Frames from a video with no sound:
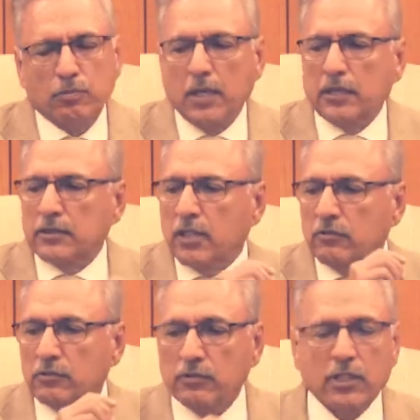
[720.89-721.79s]
to
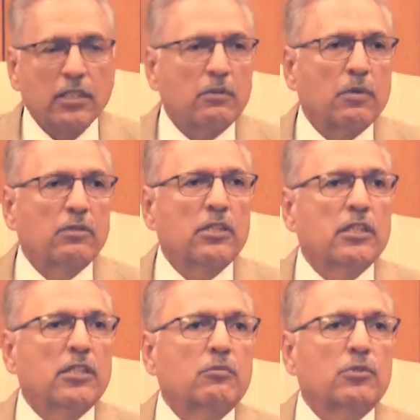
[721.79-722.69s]
Pakistan and we forget about
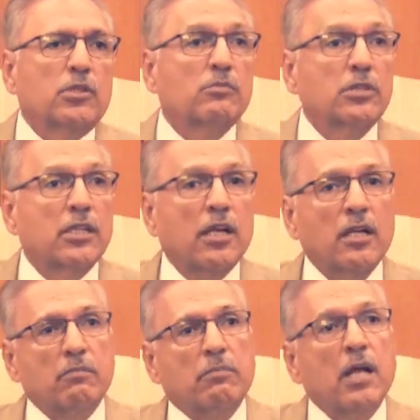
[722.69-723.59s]
the Indian Muslims. They
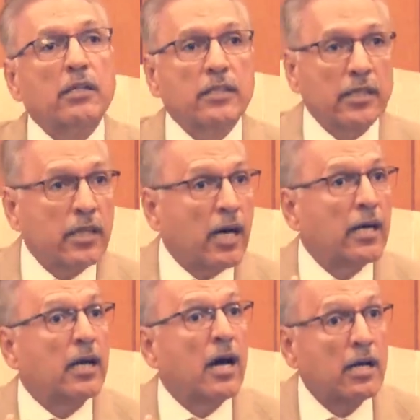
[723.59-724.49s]
are
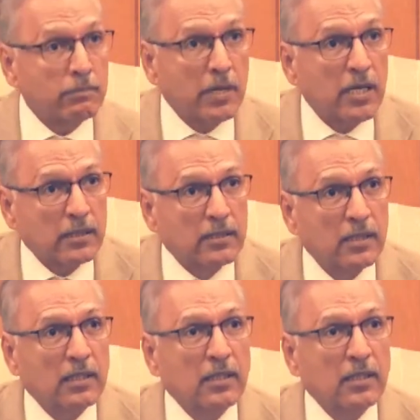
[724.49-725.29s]
our blood.